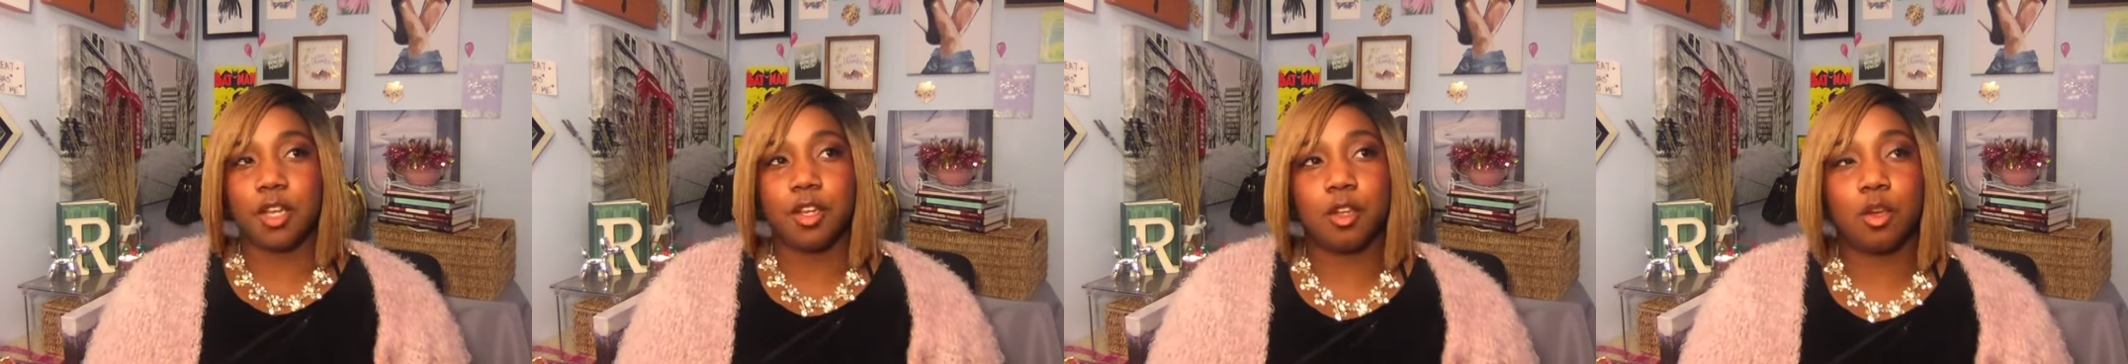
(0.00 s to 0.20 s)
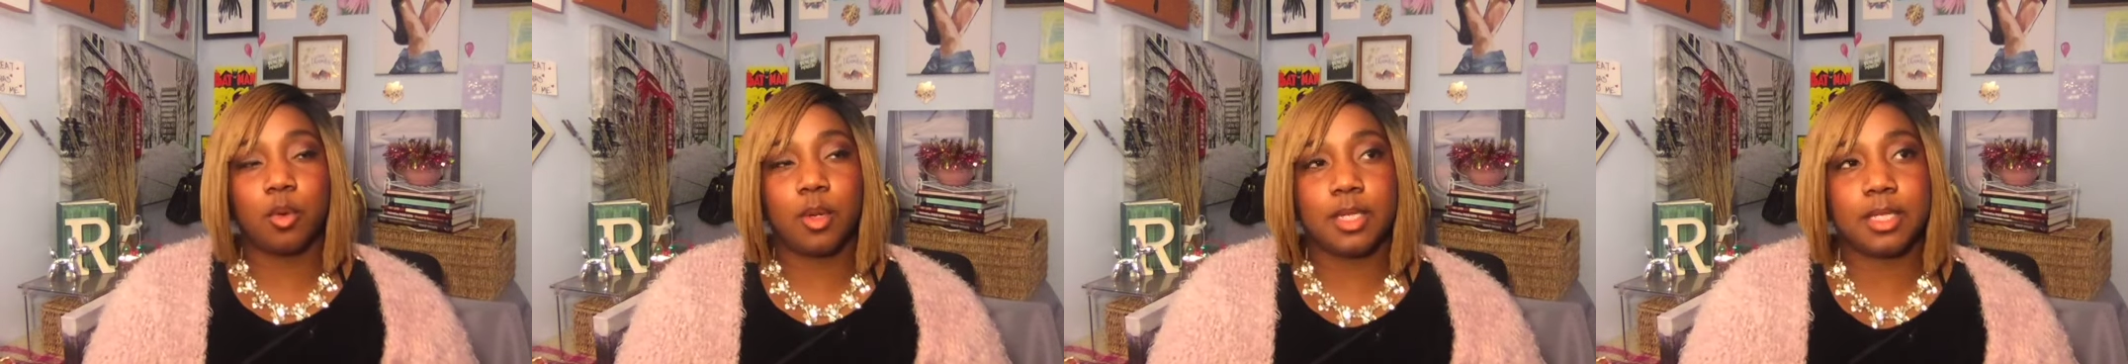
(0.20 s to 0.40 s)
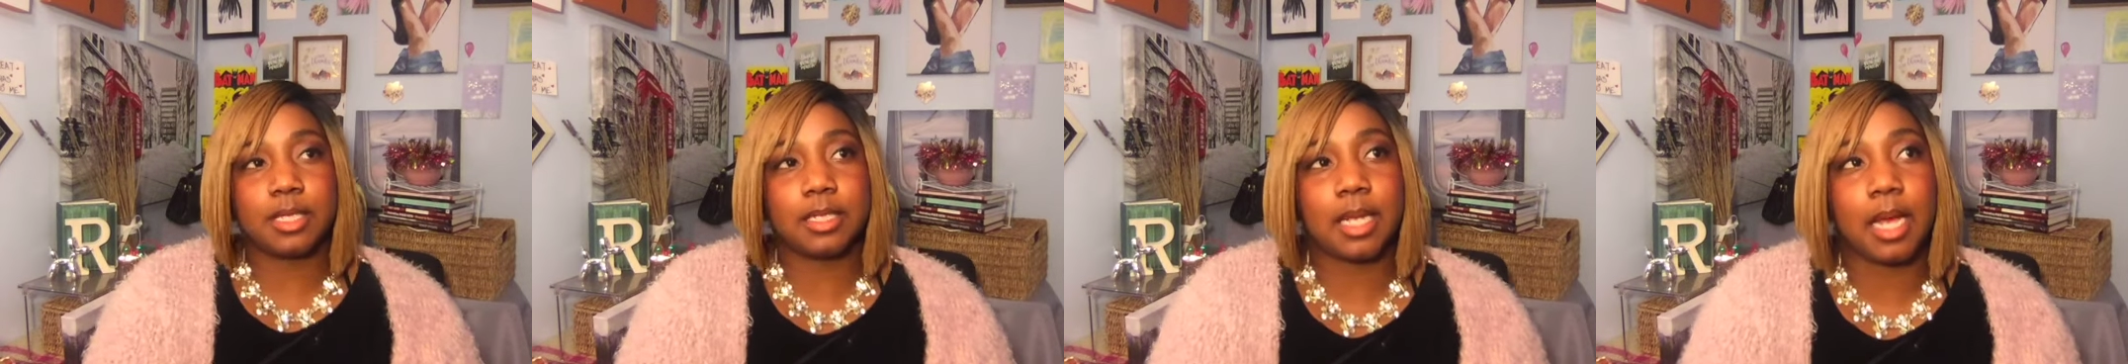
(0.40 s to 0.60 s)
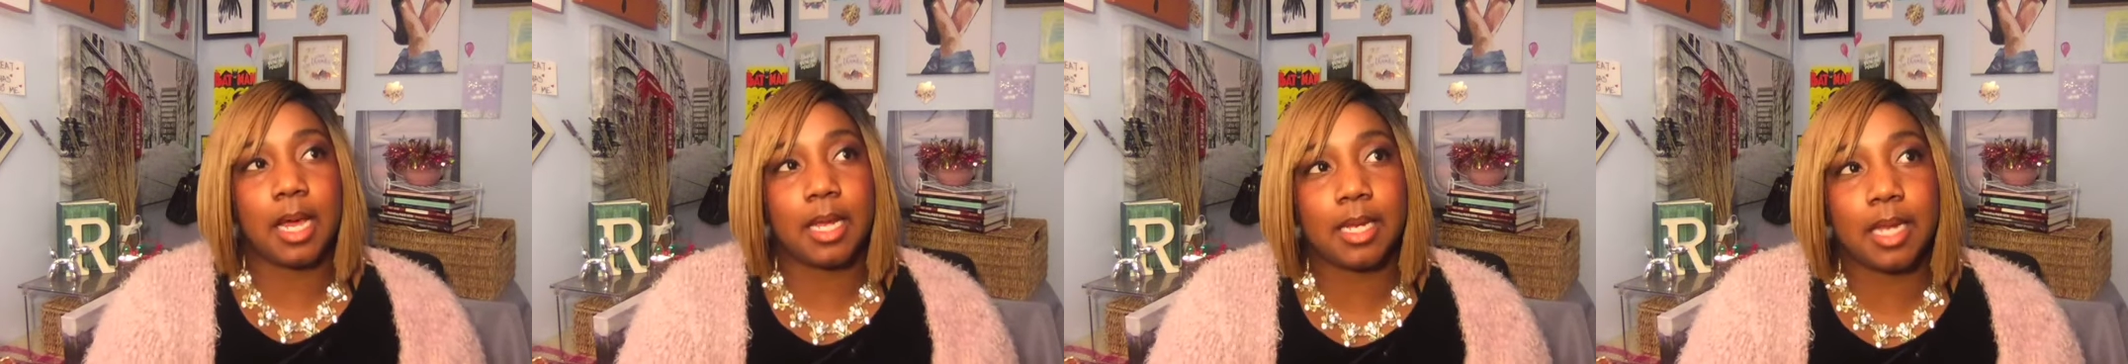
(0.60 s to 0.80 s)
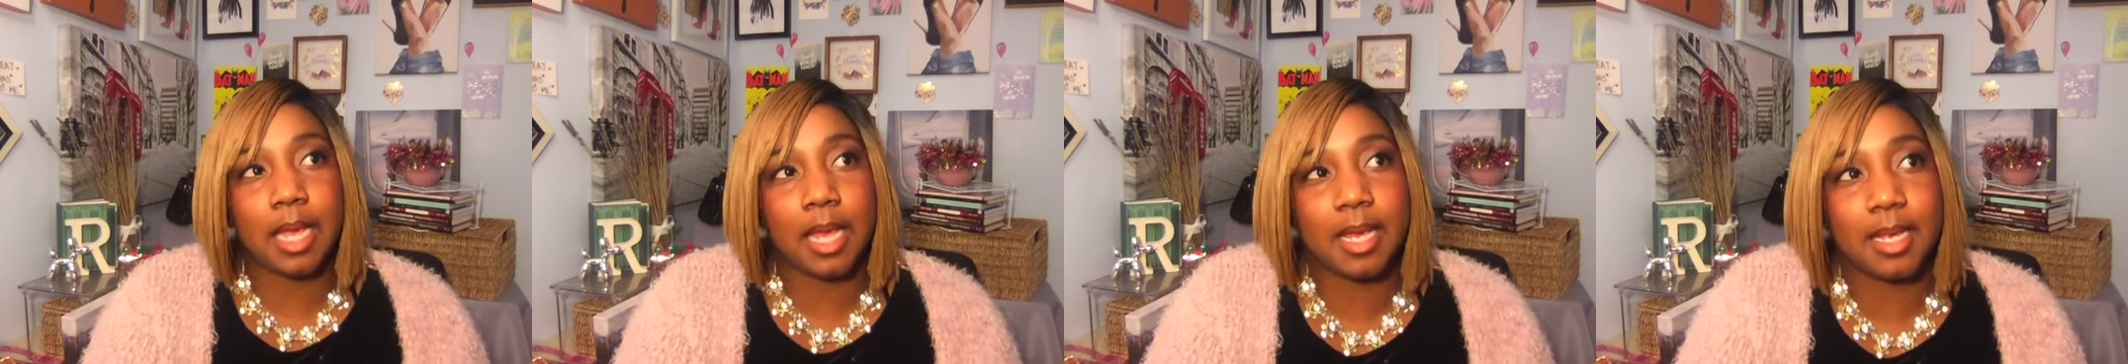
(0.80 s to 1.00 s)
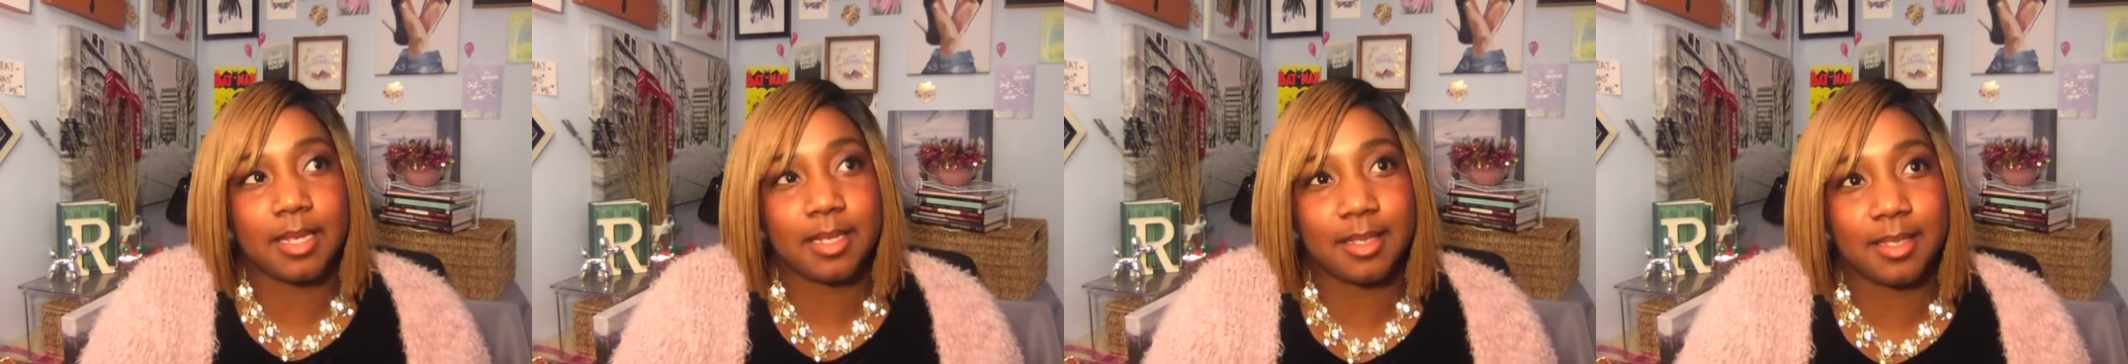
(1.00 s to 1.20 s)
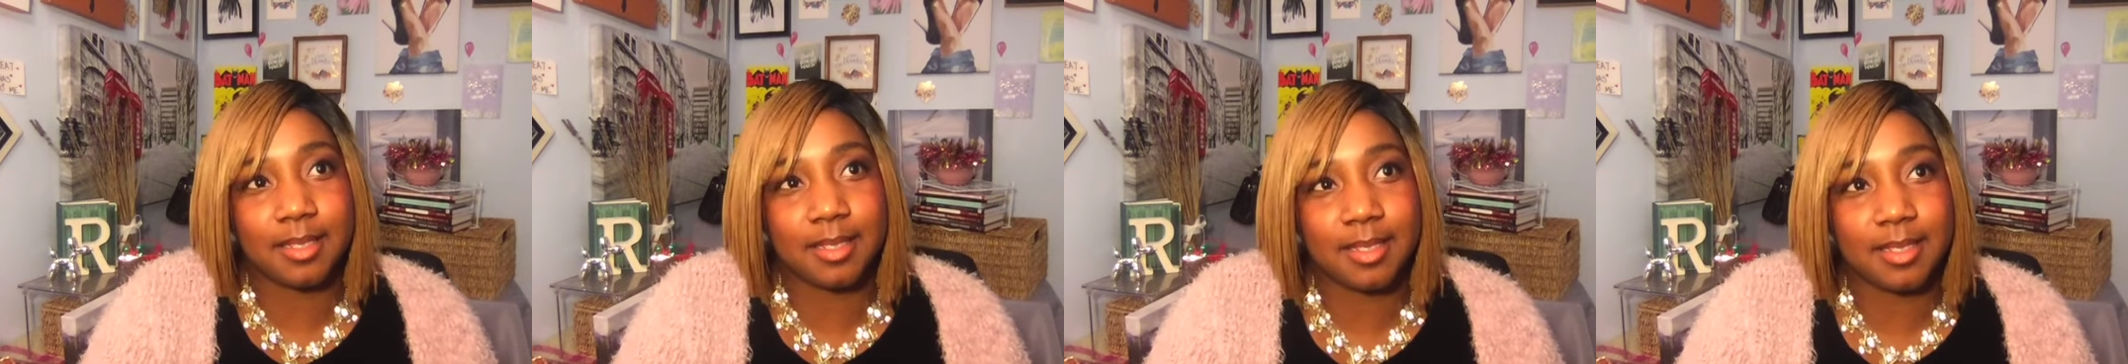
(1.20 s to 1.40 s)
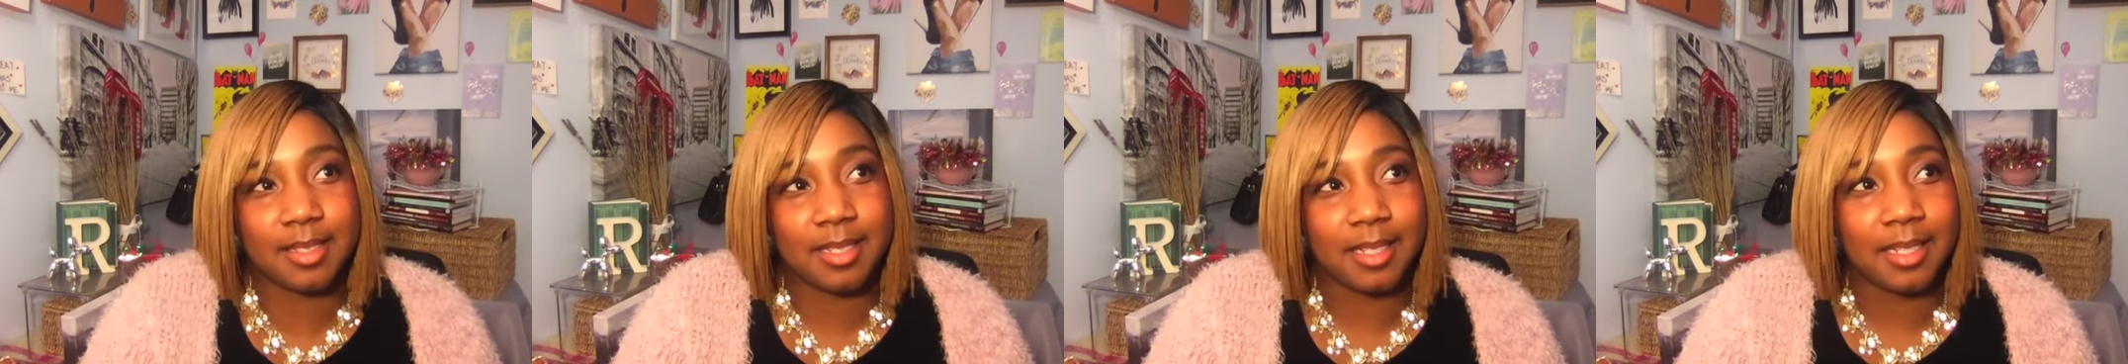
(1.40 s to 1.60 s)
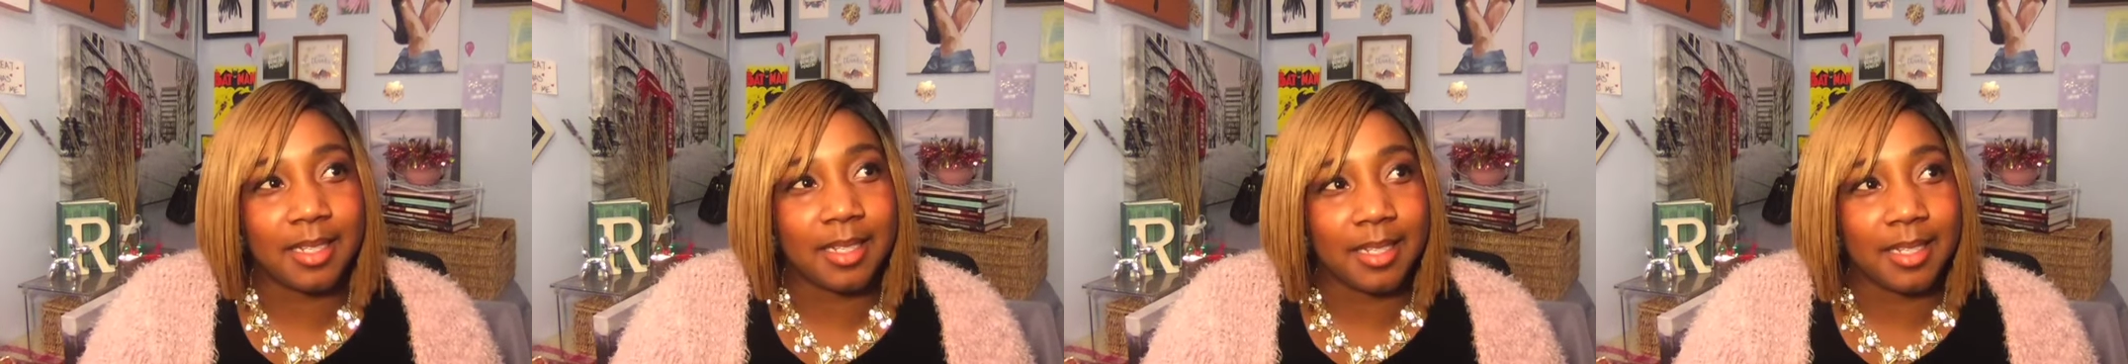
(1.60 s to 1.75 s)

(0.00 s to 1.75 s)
know is not as